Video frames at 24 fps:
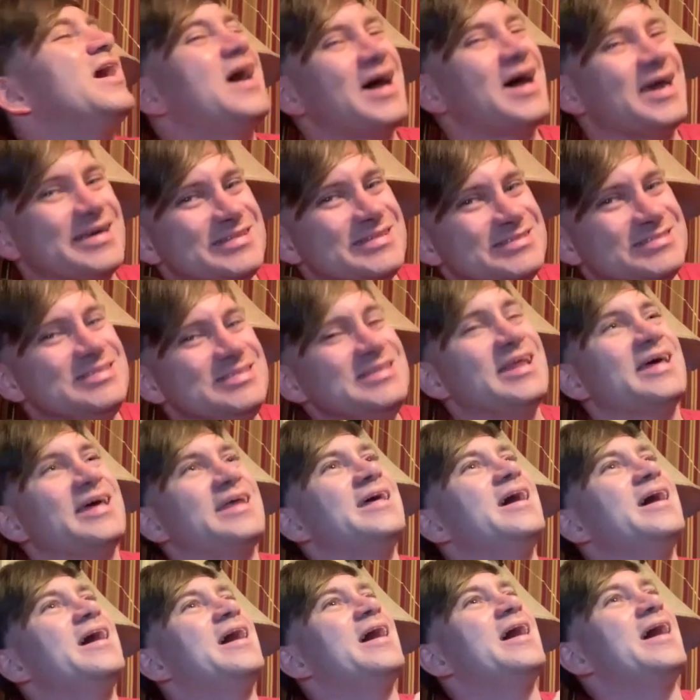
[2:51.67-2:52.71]
I can see that.
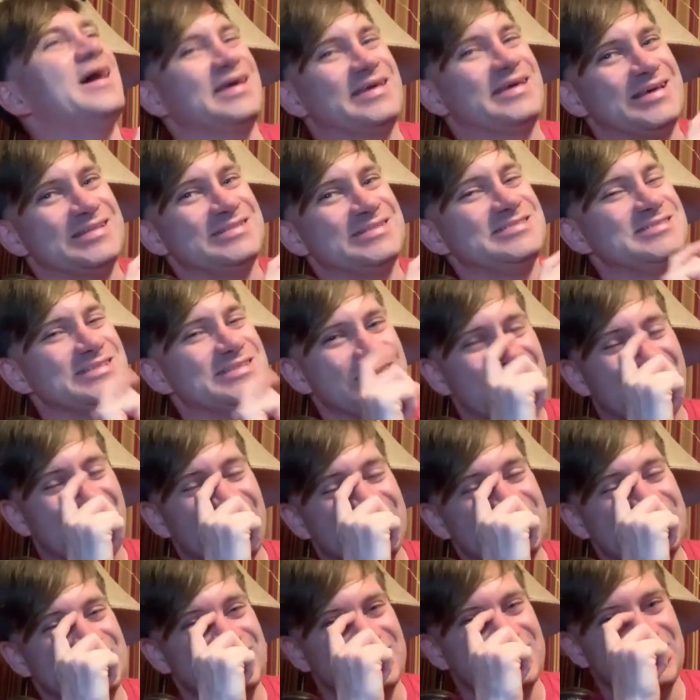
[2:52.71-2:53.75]
I can see
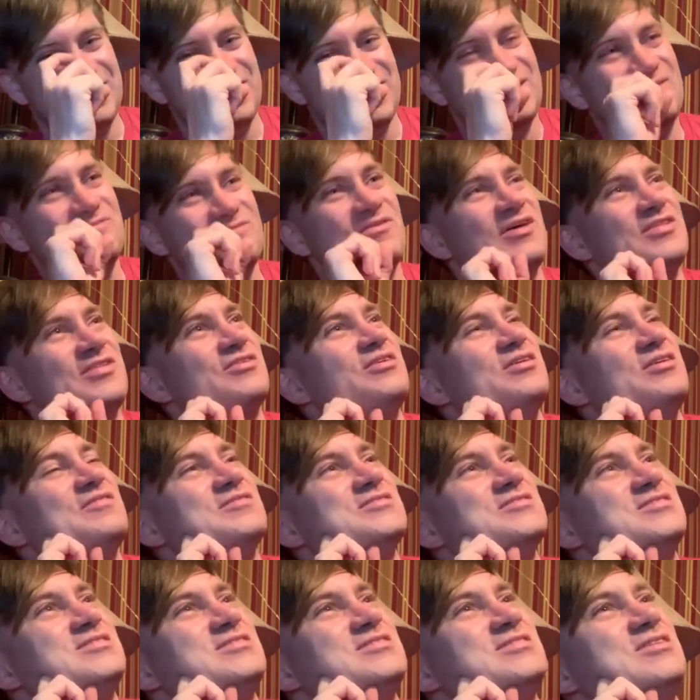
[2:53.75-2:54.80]
that. Whether it
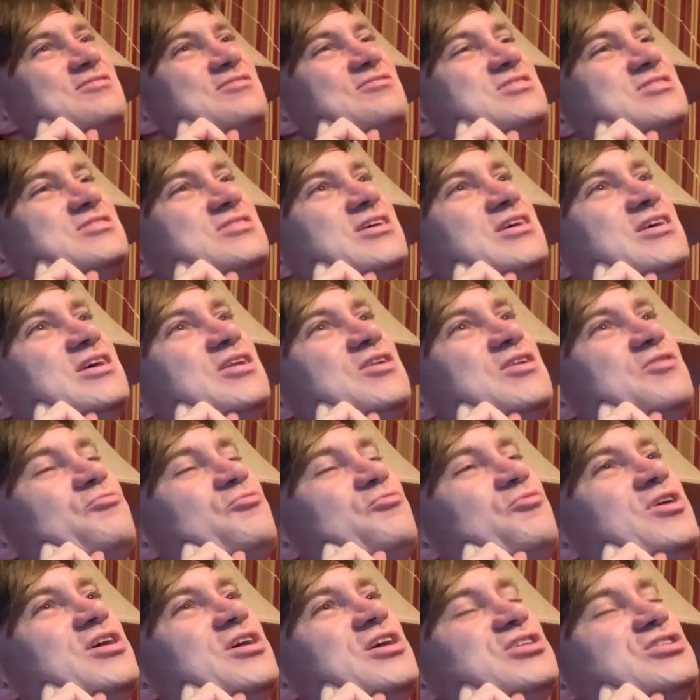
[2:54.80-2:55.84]
was a sequence in
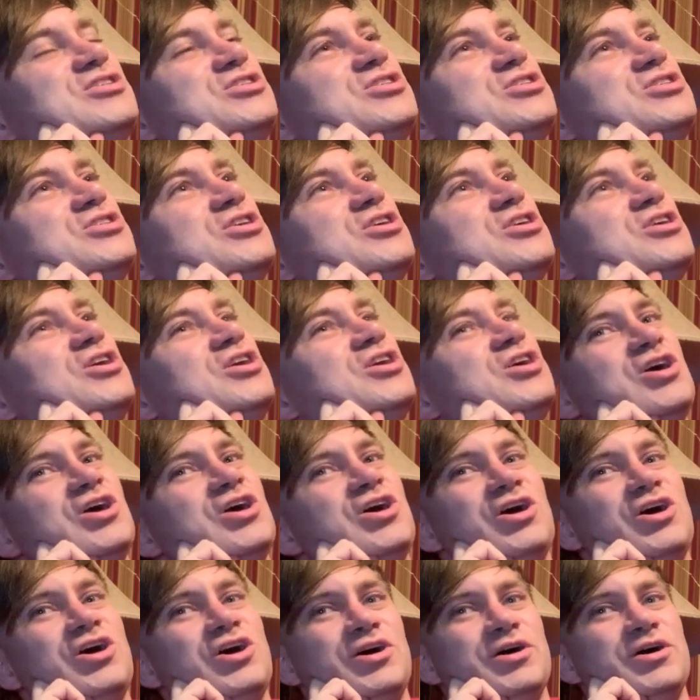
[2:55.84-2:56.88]
which,
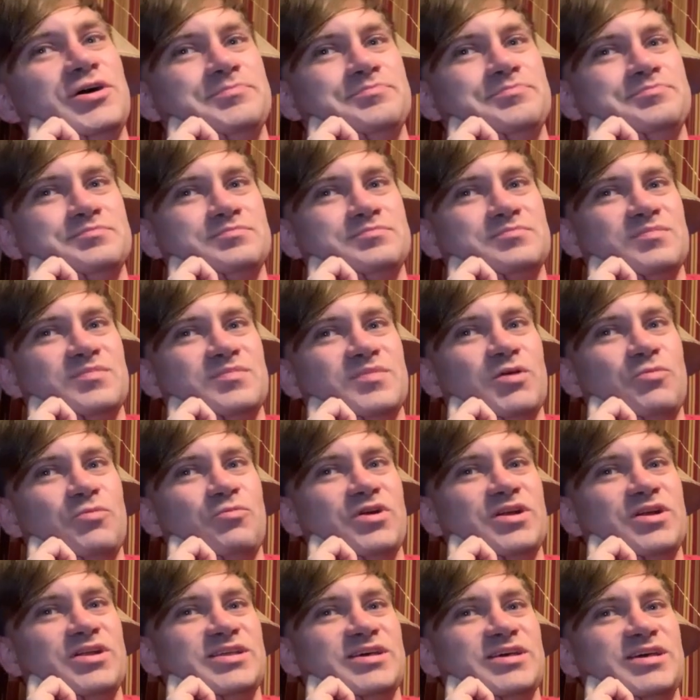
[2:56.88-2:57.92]
um, like
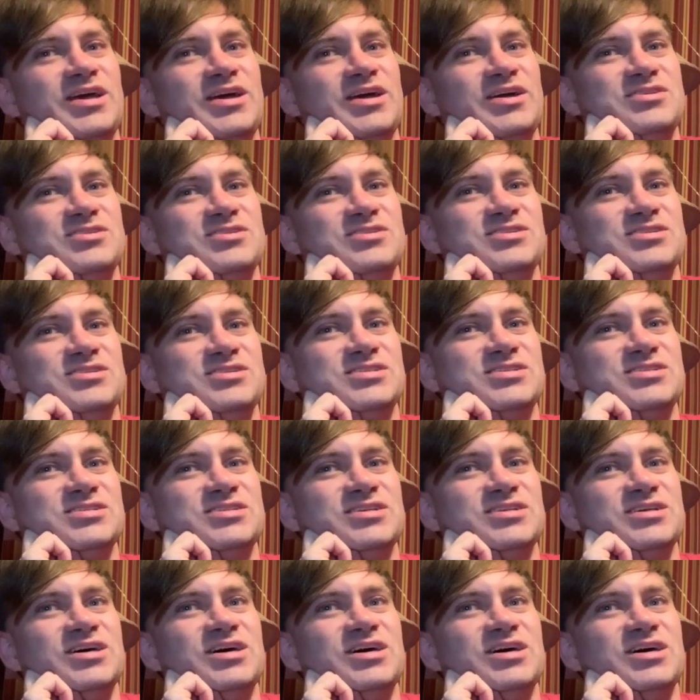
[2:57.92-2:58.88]
one of the characters,